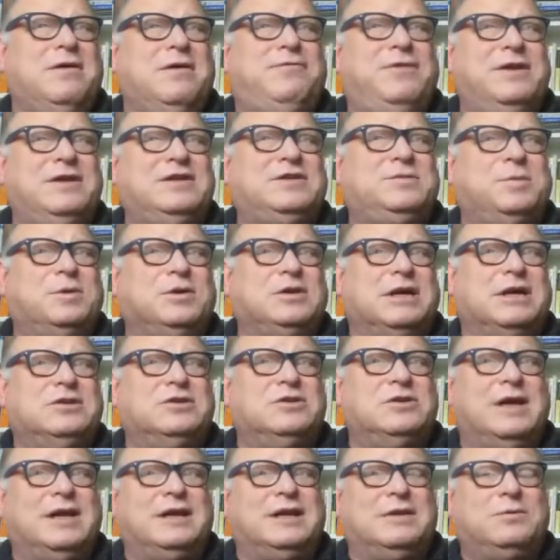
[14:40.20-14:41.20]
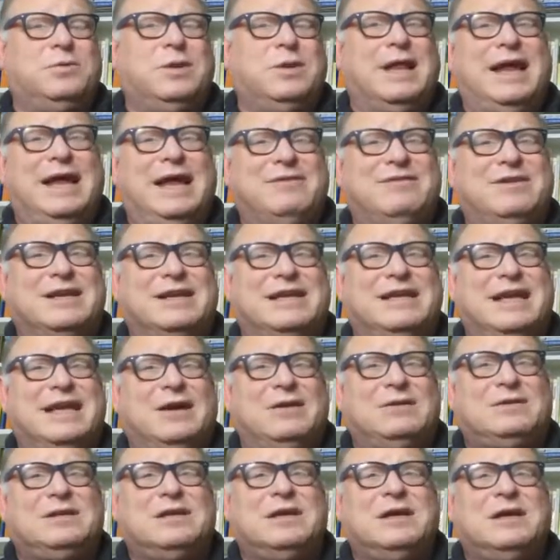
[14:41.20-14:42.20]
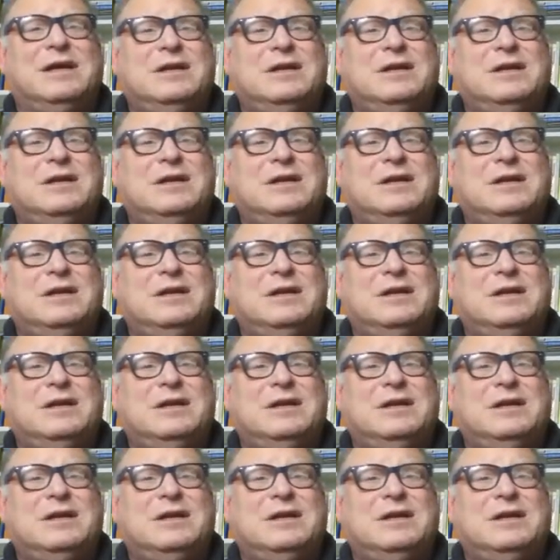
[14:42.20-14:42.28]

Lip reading: Facebook. I have an account